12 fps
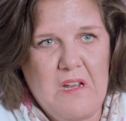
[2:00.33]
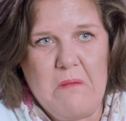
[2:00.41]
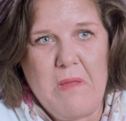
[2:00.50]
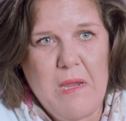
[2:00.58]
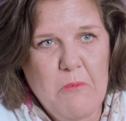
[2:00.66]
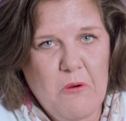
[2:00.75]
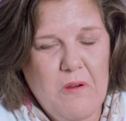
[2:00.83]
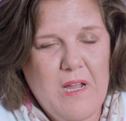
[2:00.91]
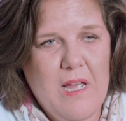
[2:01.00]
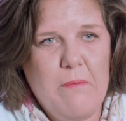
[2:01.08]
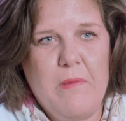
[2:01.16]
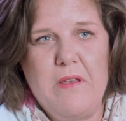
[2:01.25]
on a
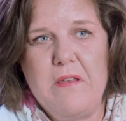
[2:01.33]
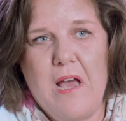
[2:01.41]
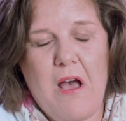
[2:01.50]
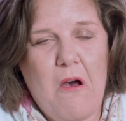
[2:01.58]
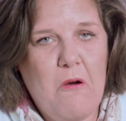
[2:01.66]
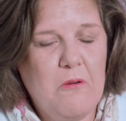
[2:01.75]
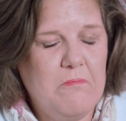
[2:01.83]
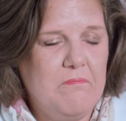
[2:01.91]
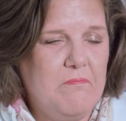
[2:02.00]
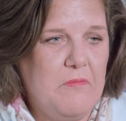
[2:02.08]
mammogram, and now